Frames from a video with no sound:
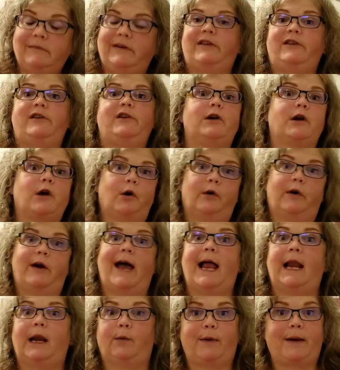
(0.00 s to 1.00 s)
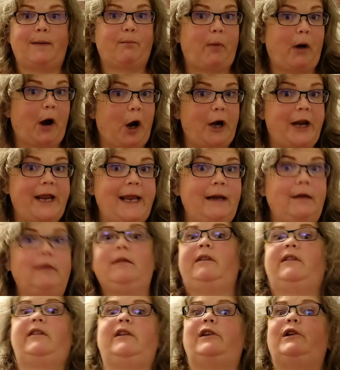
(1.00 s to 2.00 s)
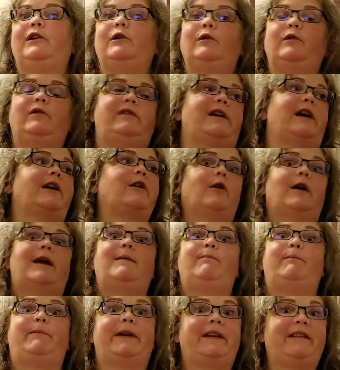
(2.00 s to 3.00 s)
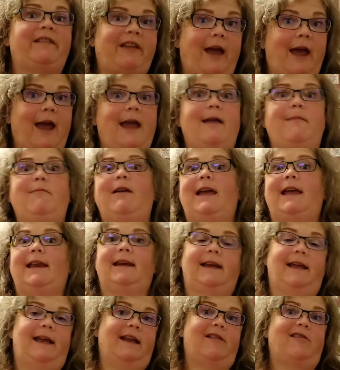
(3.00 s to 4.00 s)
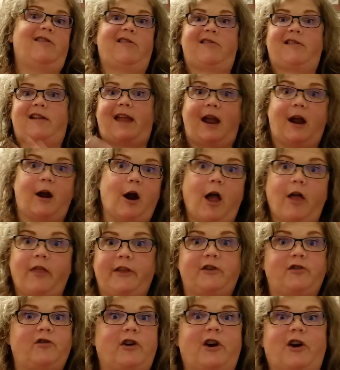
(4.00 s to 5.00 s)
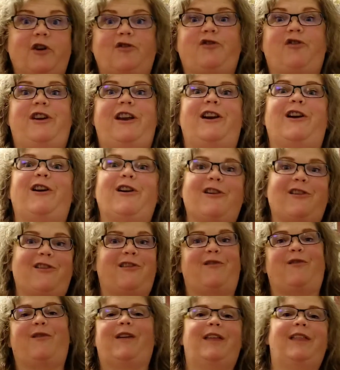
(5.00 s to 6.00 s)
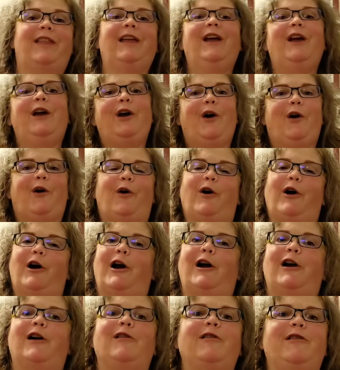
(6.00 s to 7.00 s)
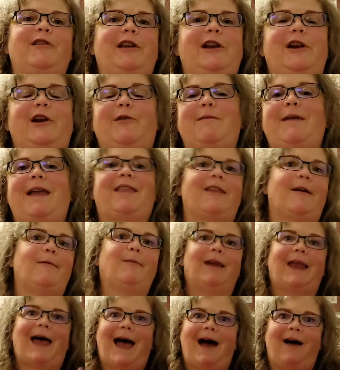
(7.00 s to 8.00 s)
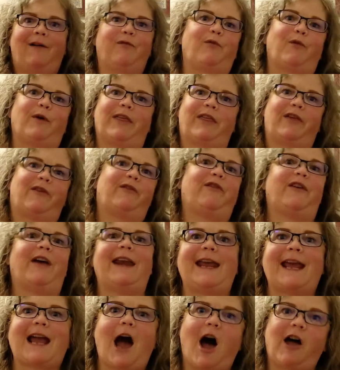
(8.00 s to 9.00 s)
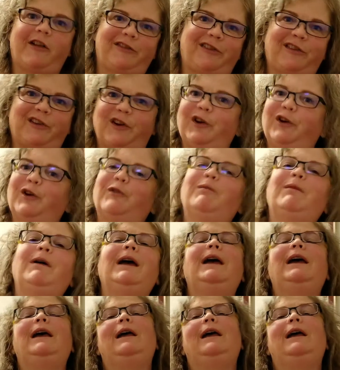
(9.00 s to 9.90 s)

Did you go to a Halloween party? Did you decorate big time and like scare all the trick-or-treaters with, or, you know, make them laugh with a funny costume?